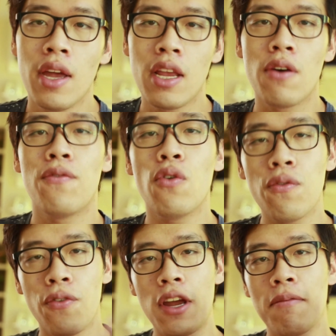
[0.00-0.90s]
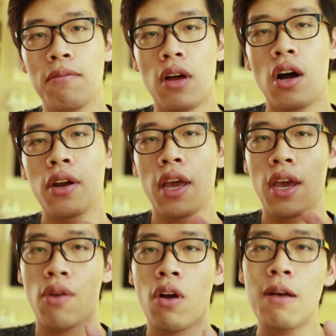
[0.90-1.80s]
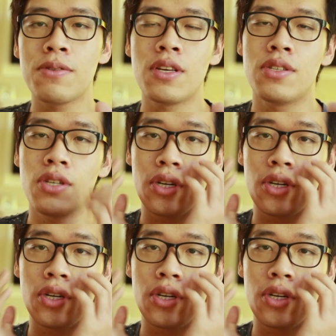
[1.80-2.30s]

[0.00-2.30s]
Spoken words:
Now, full frame on a crop sensor,